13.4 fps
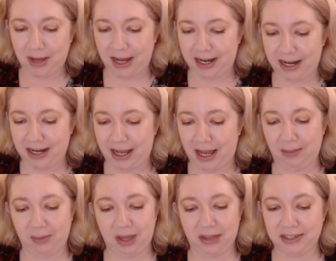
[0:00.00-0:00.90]
but
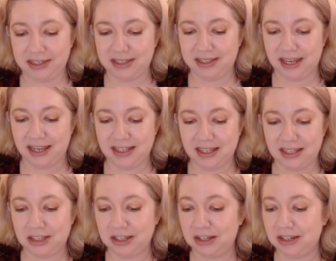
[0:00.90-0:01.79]
this says
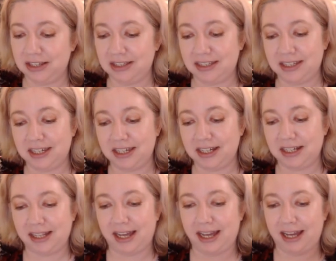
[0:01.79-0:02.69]
it's good
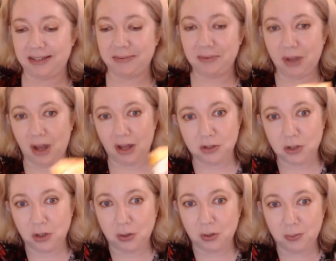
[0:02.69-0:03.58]
till
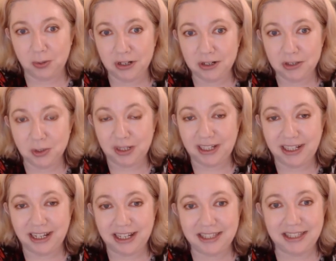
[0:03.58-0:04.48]
October October
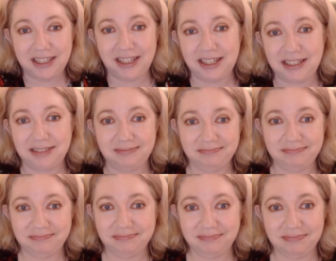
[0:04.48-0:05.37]
2019.
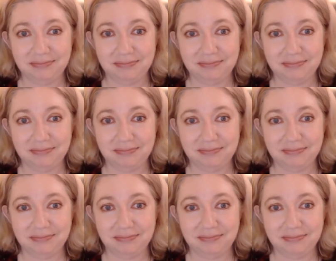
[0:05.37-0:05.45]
